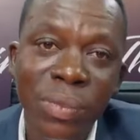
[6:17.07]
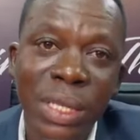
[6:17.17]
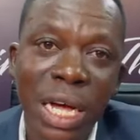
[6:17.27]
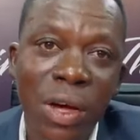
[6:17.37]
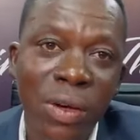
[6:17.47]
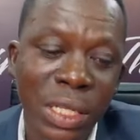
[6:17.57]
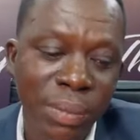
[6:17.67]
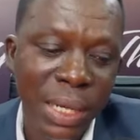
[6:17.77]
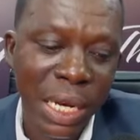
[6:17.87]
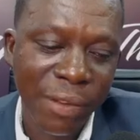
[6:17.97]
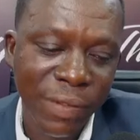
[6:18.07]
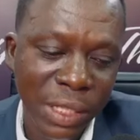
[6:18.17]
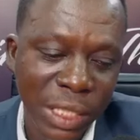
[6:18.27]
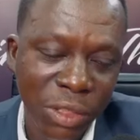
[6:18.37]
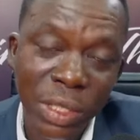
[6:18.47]
Now he's been
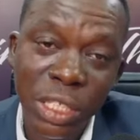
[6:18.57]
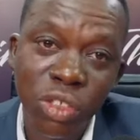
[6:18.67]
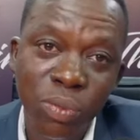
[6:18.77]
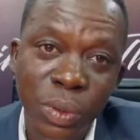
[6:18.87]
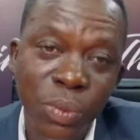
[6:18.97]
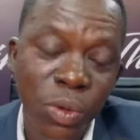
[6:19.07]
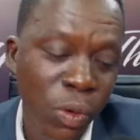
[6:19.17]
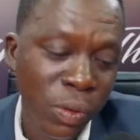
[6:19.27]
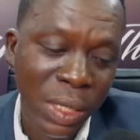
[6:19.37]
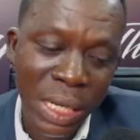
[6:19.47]
elevated to the Supreme Court.